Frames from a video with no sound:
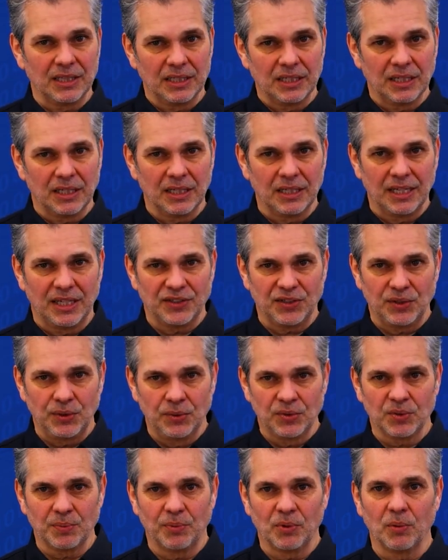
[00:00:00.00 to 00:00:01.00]
little less
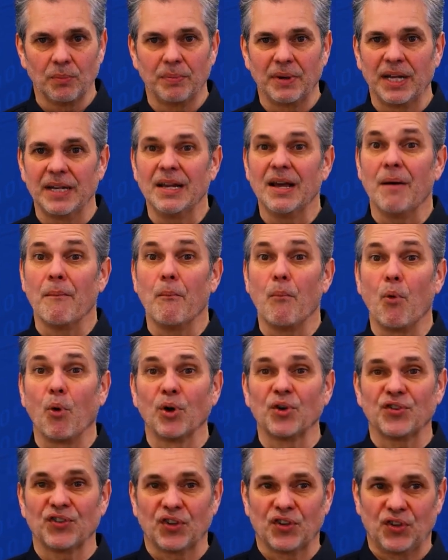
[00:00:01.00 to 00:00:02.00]
usable, but
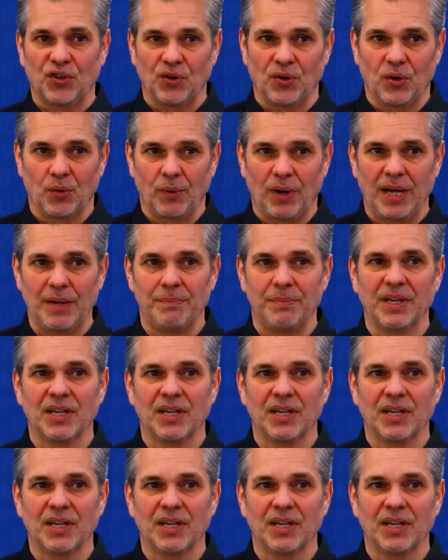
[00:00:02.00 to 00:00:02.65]
more secure, right?